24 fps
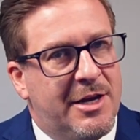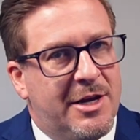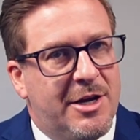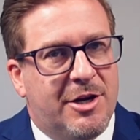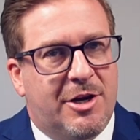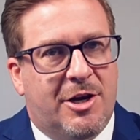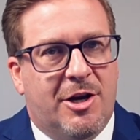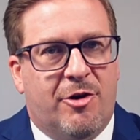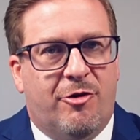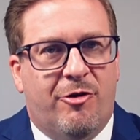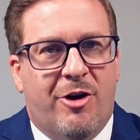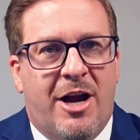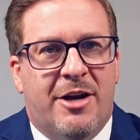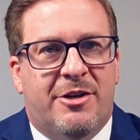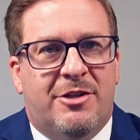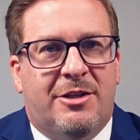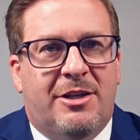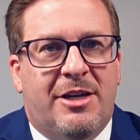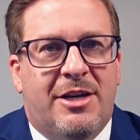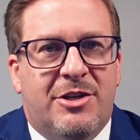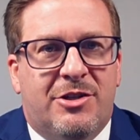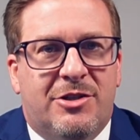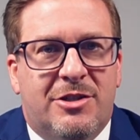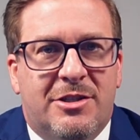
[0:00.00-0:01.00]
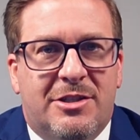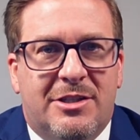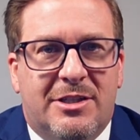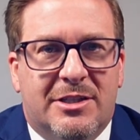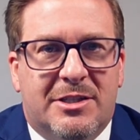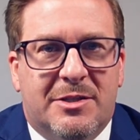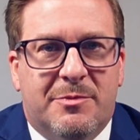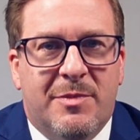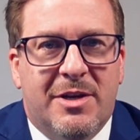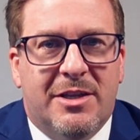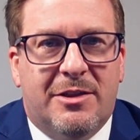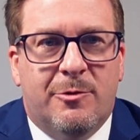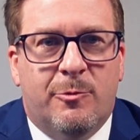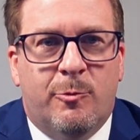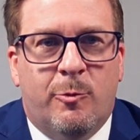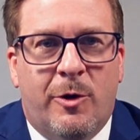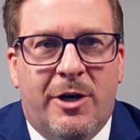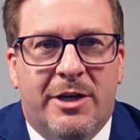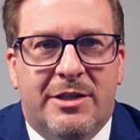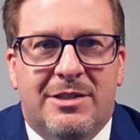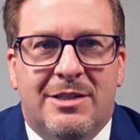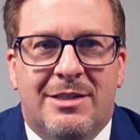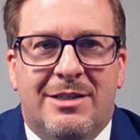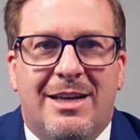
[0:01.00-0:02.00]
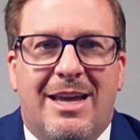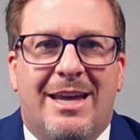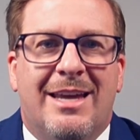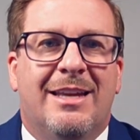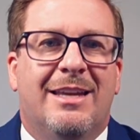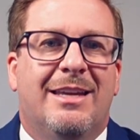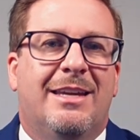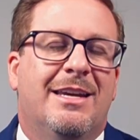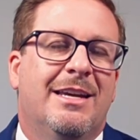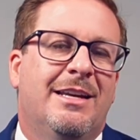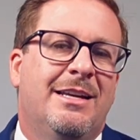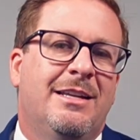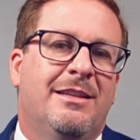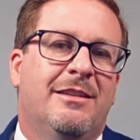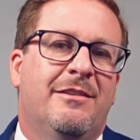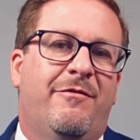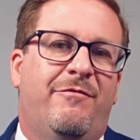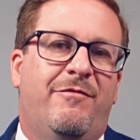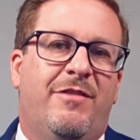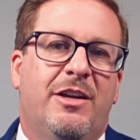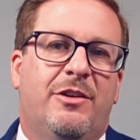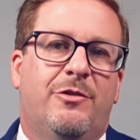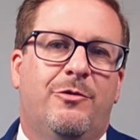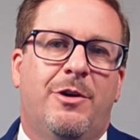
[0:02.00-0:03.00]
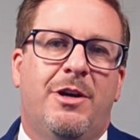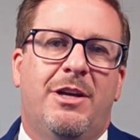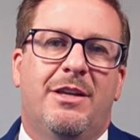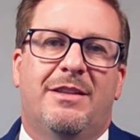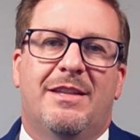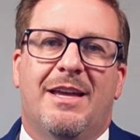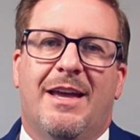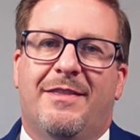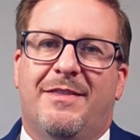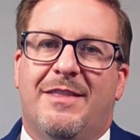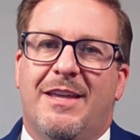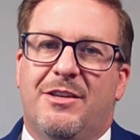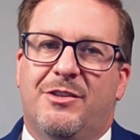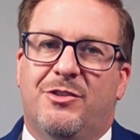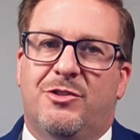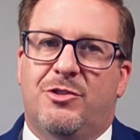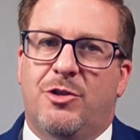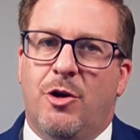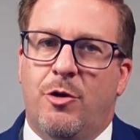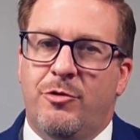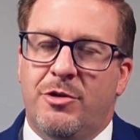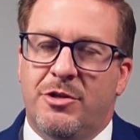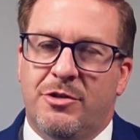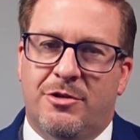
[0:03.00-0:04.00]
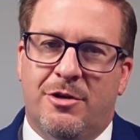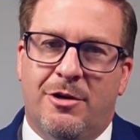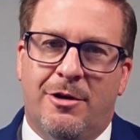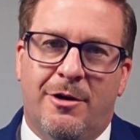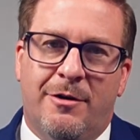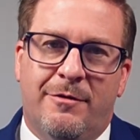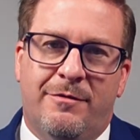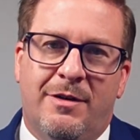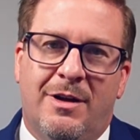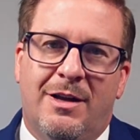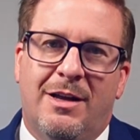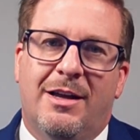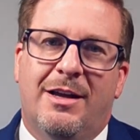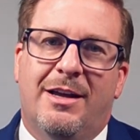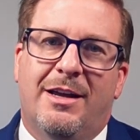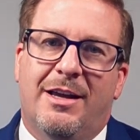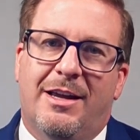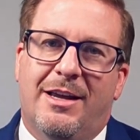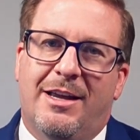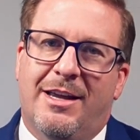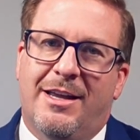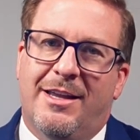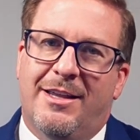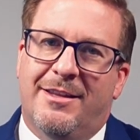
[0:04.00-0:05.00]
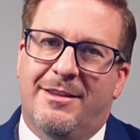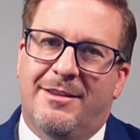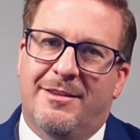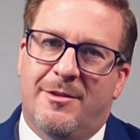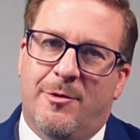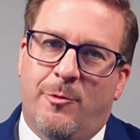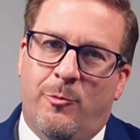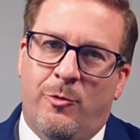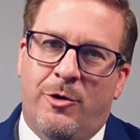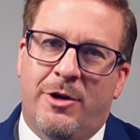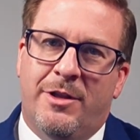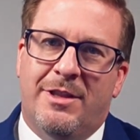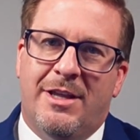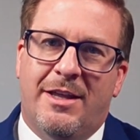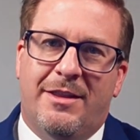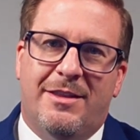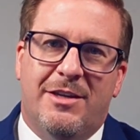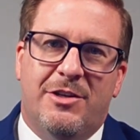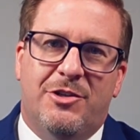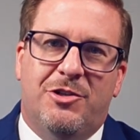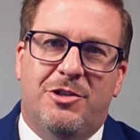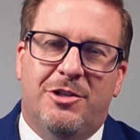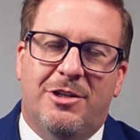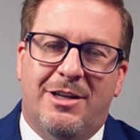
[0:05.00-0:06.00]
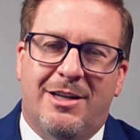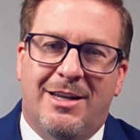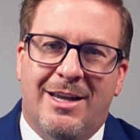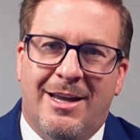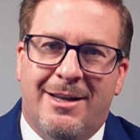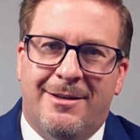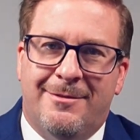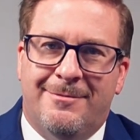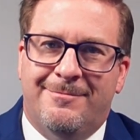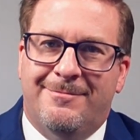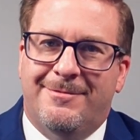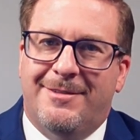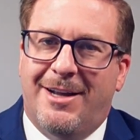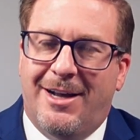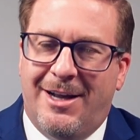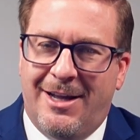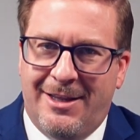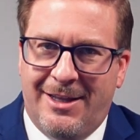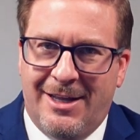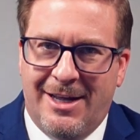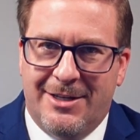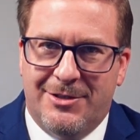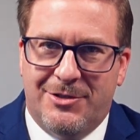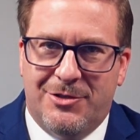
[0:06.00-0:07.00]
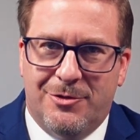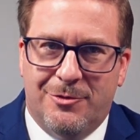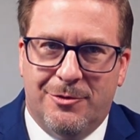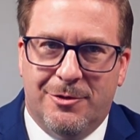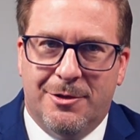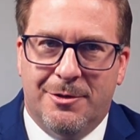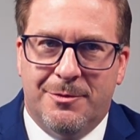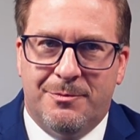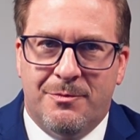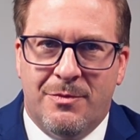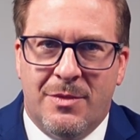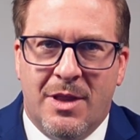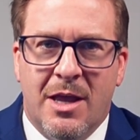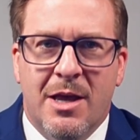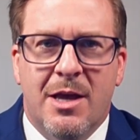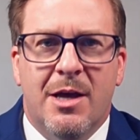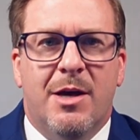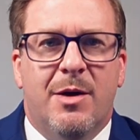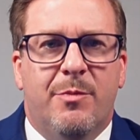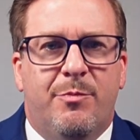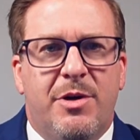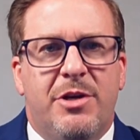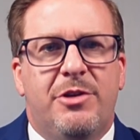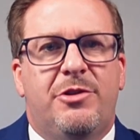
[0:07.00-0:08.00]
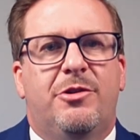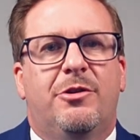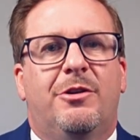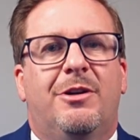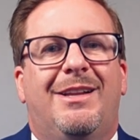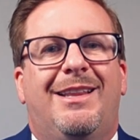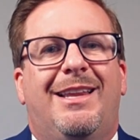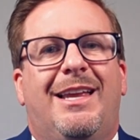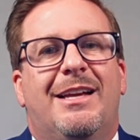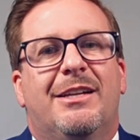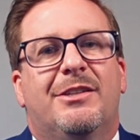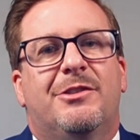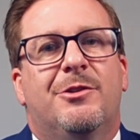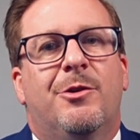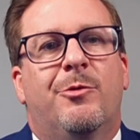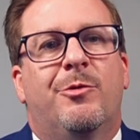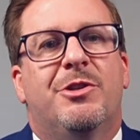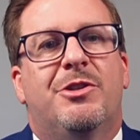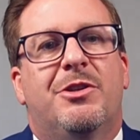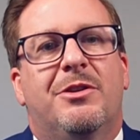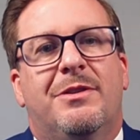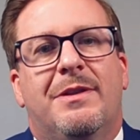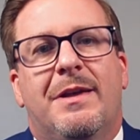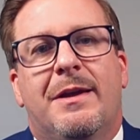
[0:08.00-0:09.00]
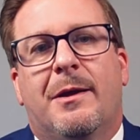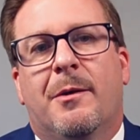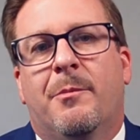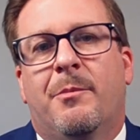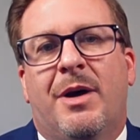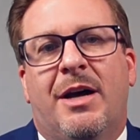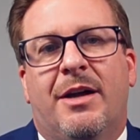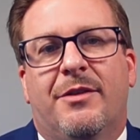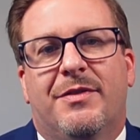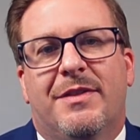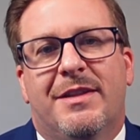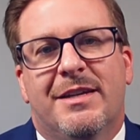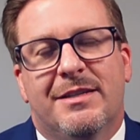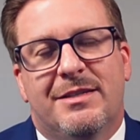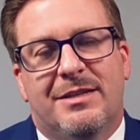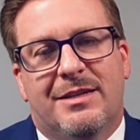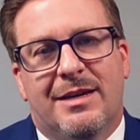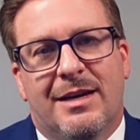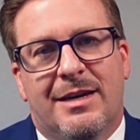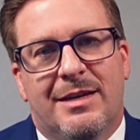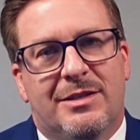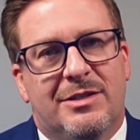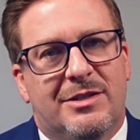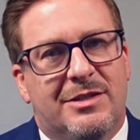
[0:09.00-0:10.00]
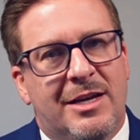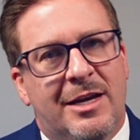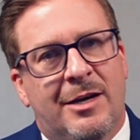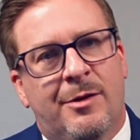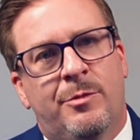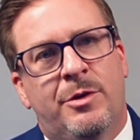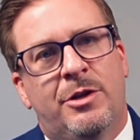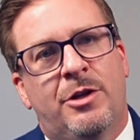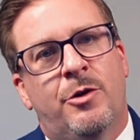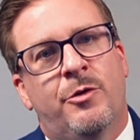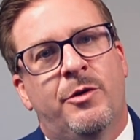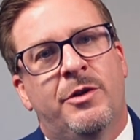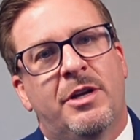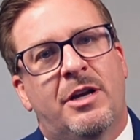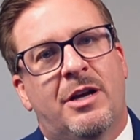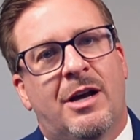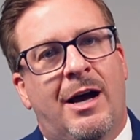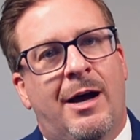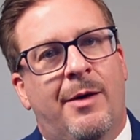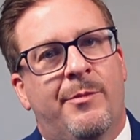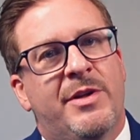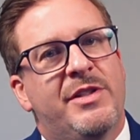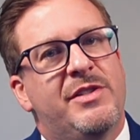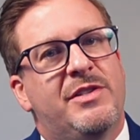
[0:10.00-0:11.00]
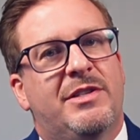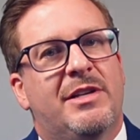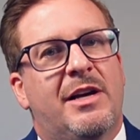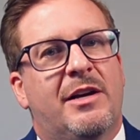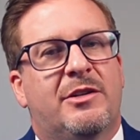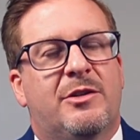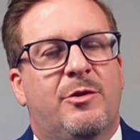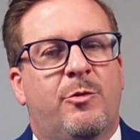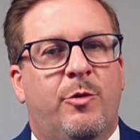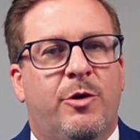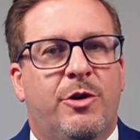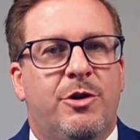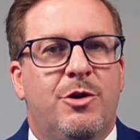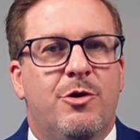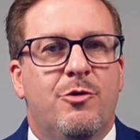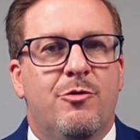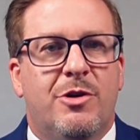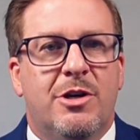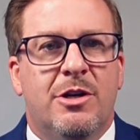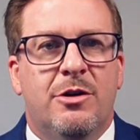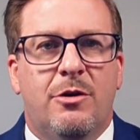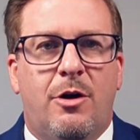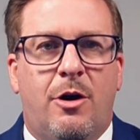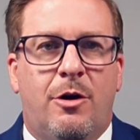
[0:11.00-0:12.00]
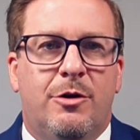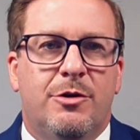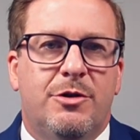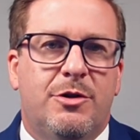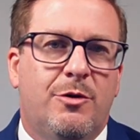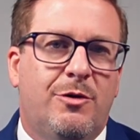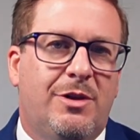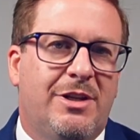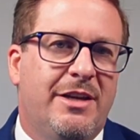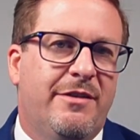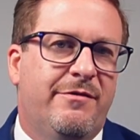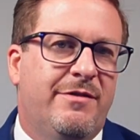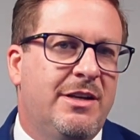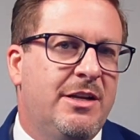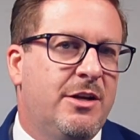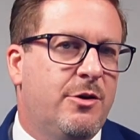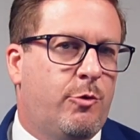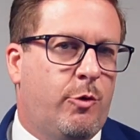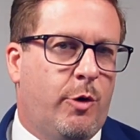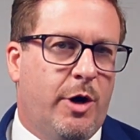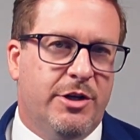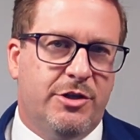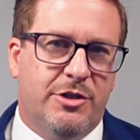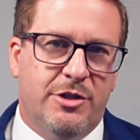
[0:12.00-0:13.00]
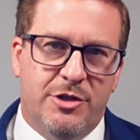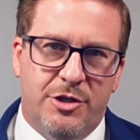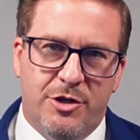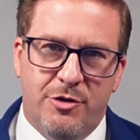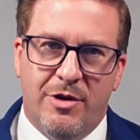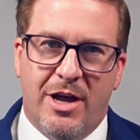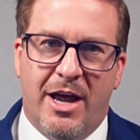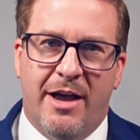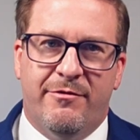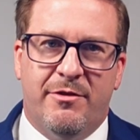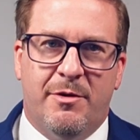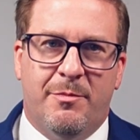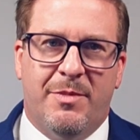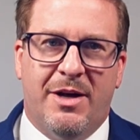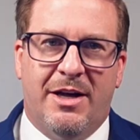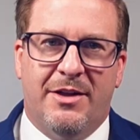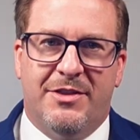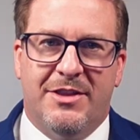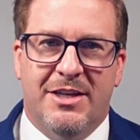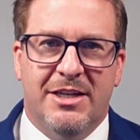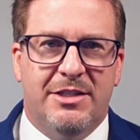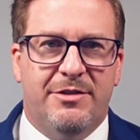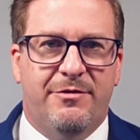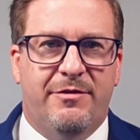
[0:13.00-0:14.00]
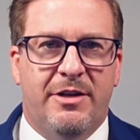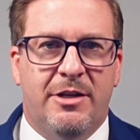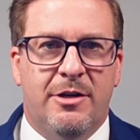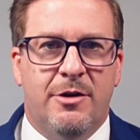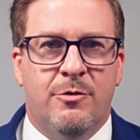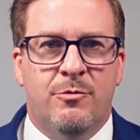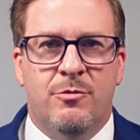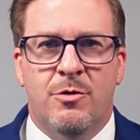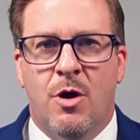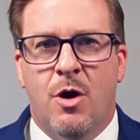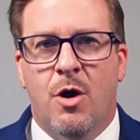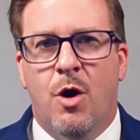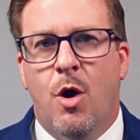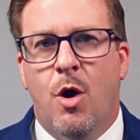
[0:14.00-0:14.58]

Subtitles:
Congratulations to Smith & Wesson in getting the victory that they so deserve, and the one that they should have gotten a lot sooner. Be sure to let us know what you think about this case down below in the comments section, where you can also leave any questions you have about this video